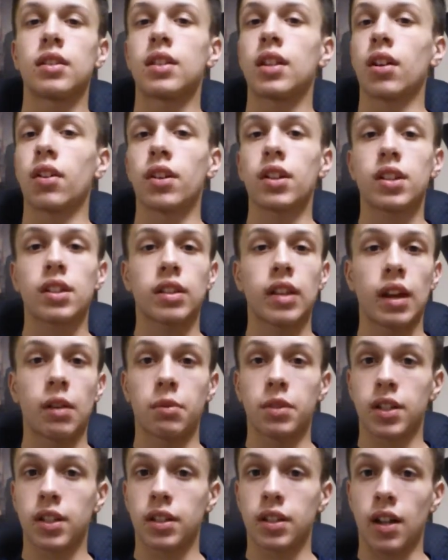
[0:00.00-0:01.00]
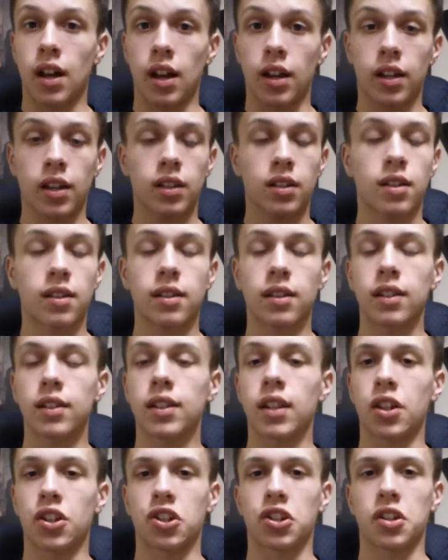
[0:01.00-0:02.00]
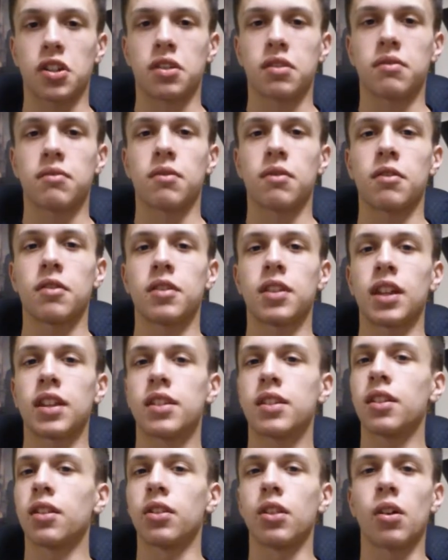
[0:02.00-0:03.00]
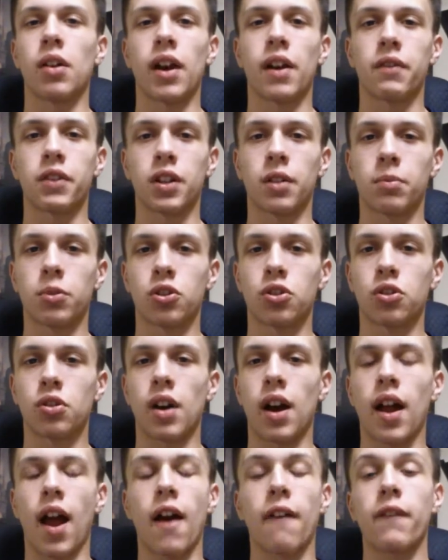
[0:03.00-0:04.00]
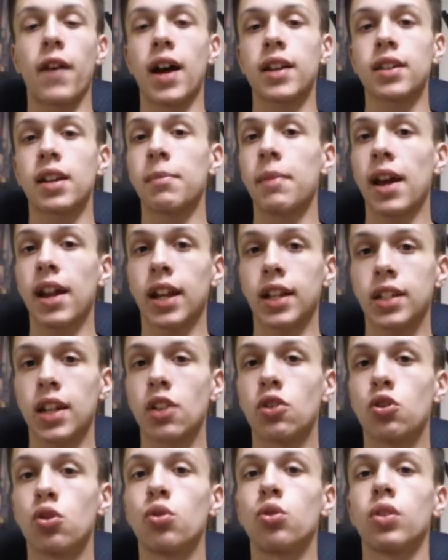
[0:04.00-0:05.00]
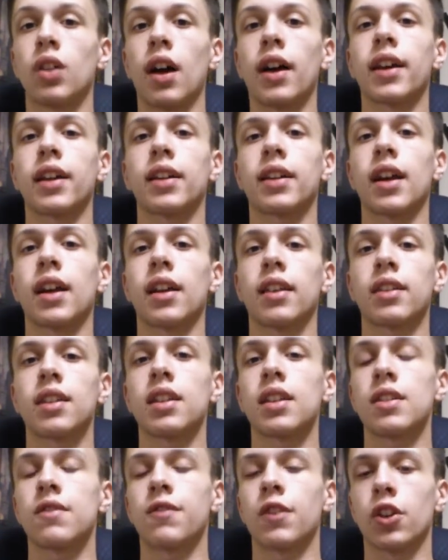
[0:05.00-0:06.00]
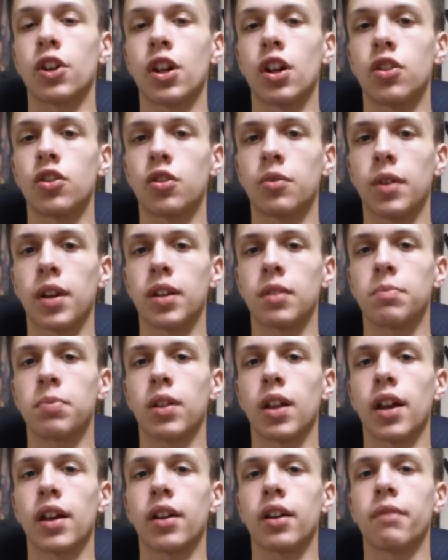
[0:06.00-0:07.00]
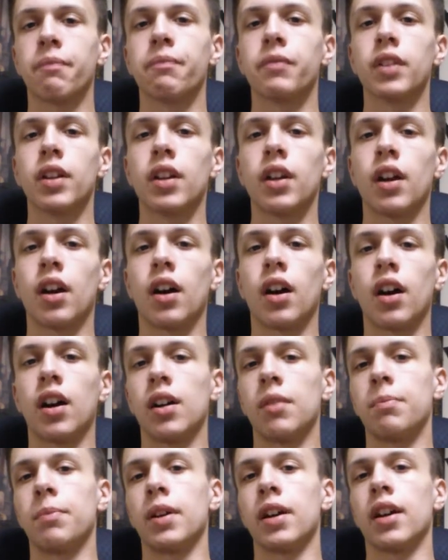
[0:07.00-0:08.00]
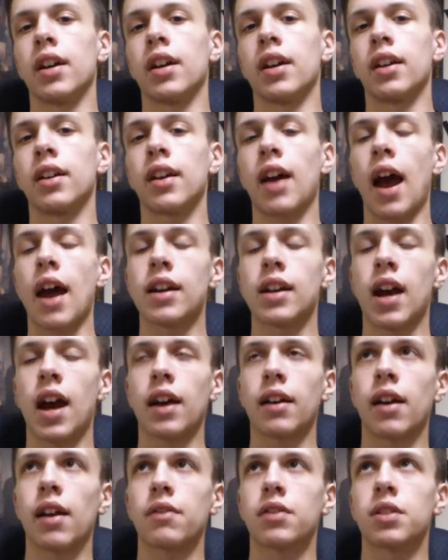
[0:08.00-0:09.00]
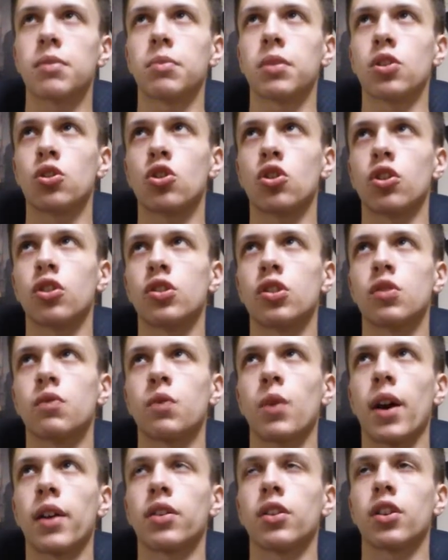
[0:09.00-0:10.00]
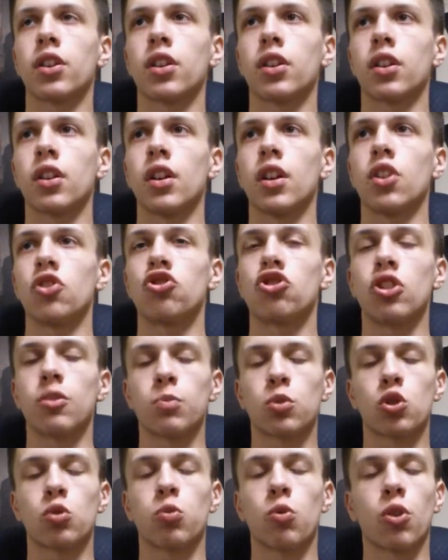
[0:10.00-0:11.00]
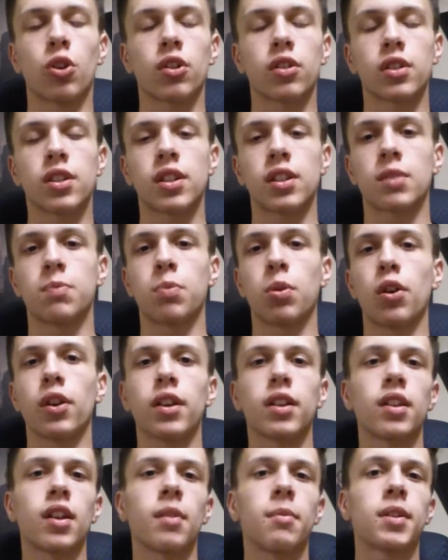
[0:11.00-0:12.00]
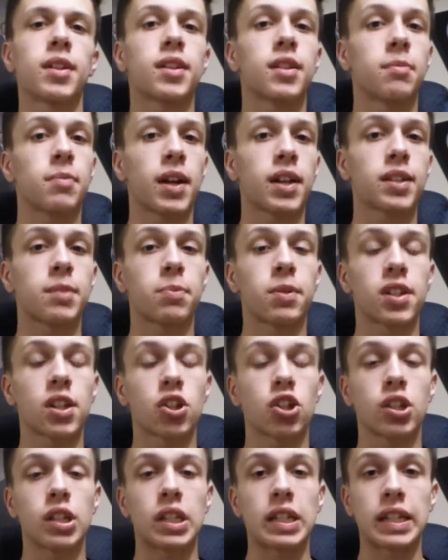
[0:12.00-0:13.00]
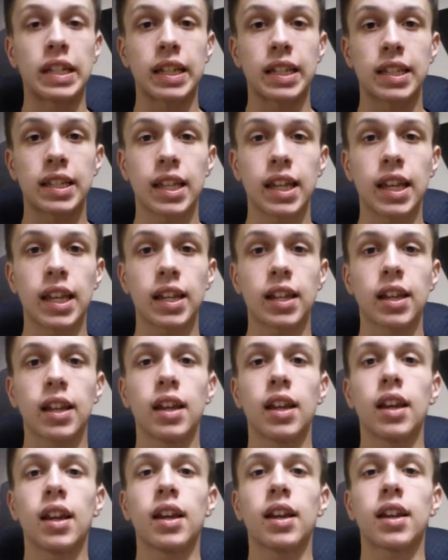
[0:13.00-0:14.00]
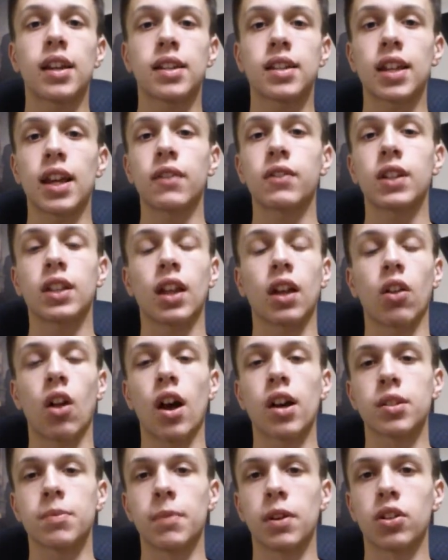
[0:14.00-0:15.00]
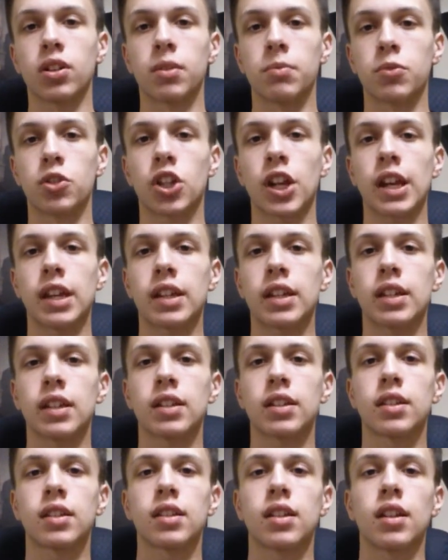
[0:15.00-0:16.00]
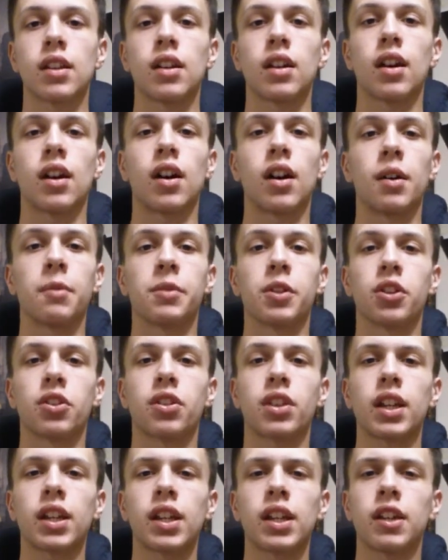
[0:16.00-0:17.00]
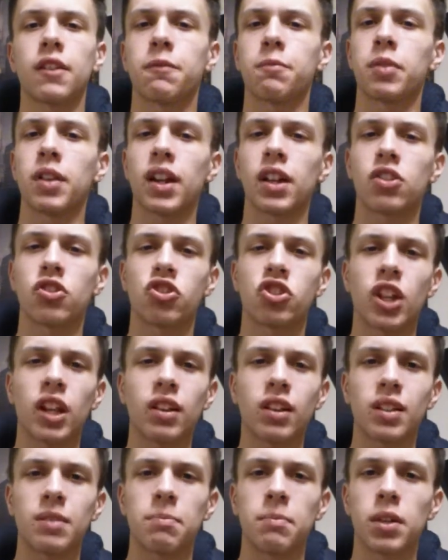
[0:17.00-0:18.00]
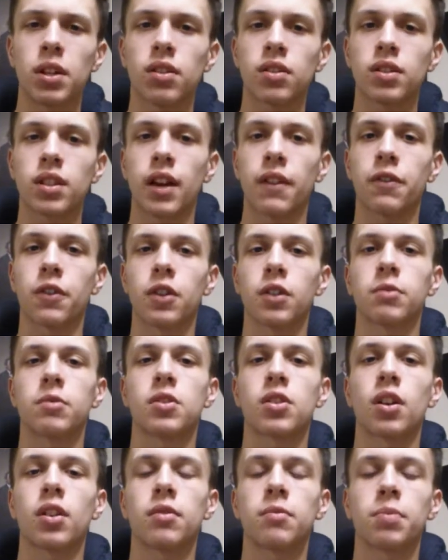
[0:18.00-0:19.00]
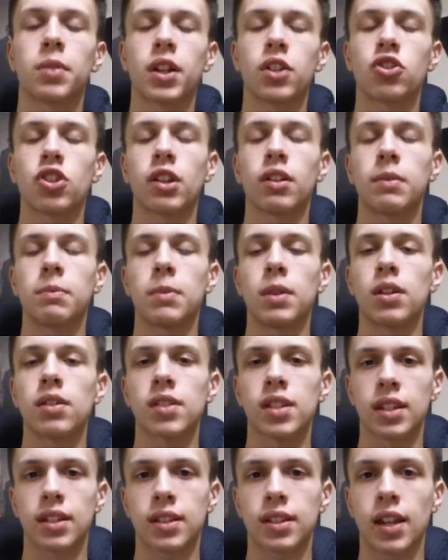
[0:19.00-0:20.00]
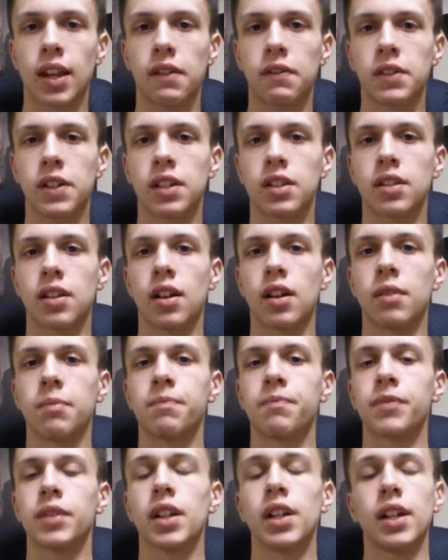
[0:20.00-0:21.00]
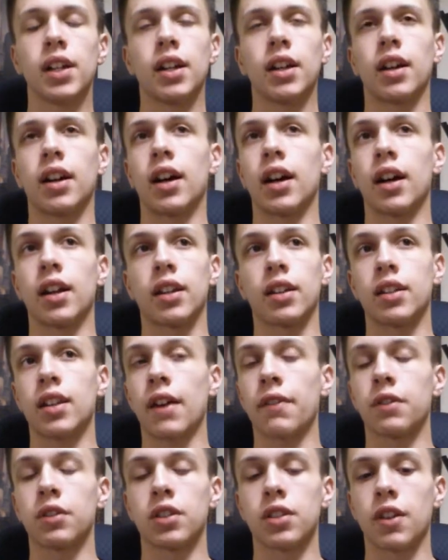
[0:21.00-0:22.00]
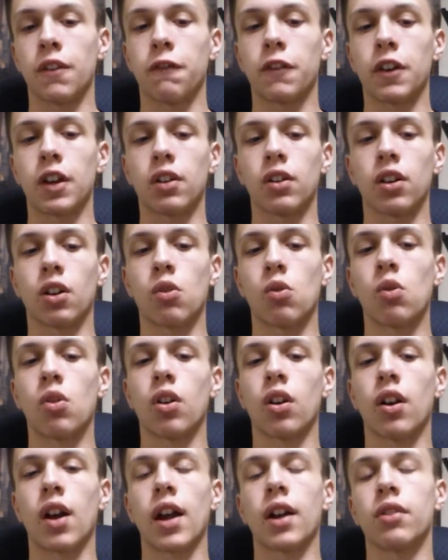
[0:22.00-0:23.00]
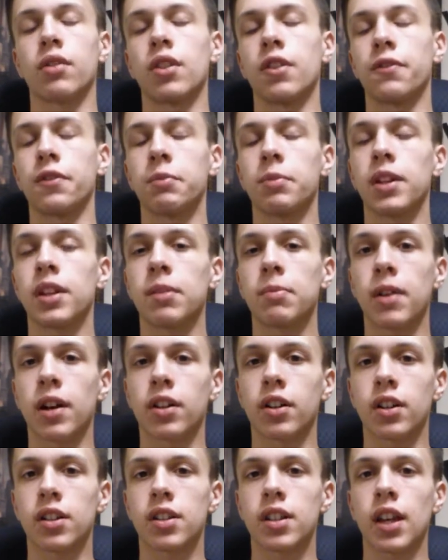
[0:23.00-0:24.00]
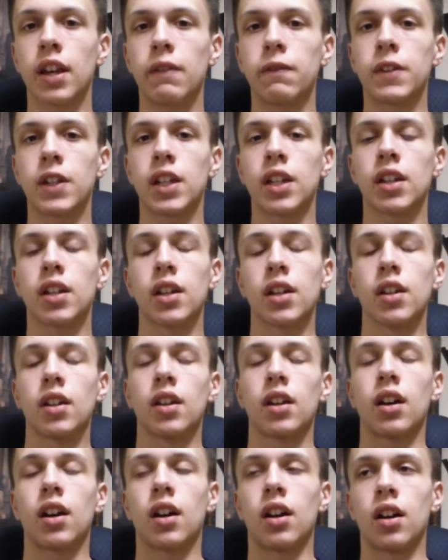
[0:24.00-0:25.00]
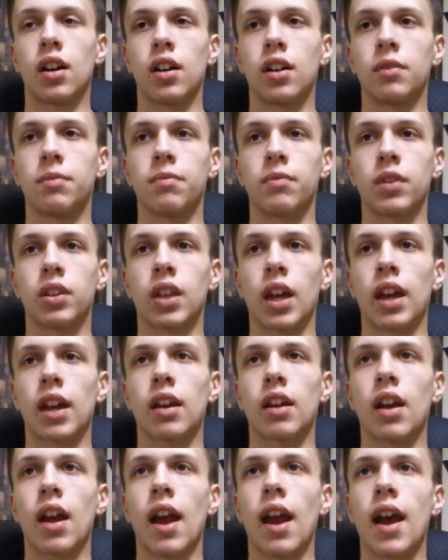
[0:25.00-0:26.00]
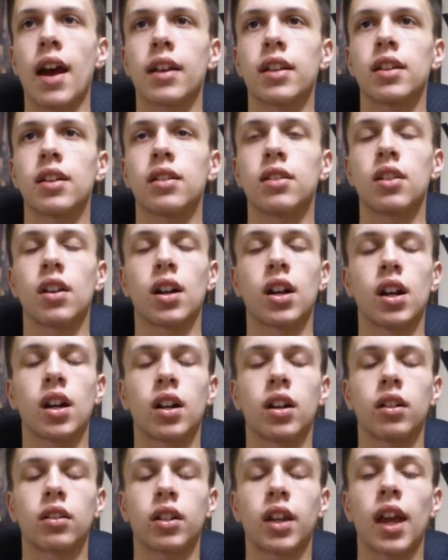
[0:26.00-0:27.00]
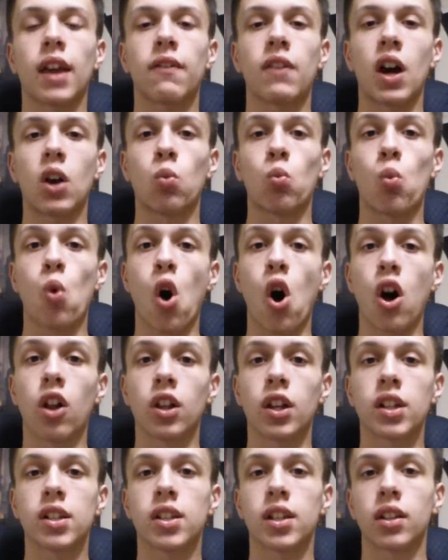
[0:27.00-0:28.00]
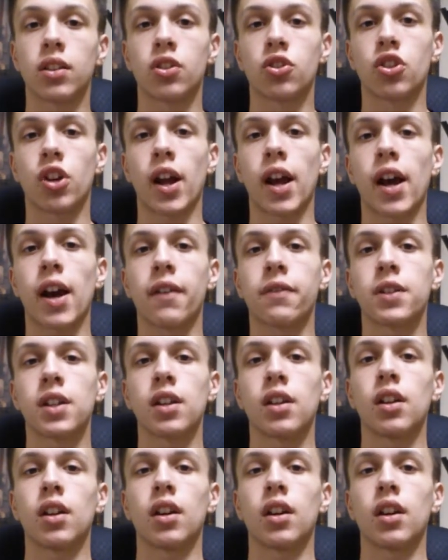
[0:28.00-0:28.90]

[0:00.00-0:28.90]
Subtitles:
Darius Slay was a nice addition. They still don't have a number 2. Avonte Maddox I do like, and I think he's a very underrated player, but I have some concerns of whether Jim Schwartz is putting him into the best position to succeed. At safety, they lost Malcolm Jenkins. They're thinking of playing Jalen Mills, I've heard, starting to play Jalen Mills at safety some. He definitely has a fail at corner. I don't know if he'll be any better at safety. They added Kayvon Wallace in the draft.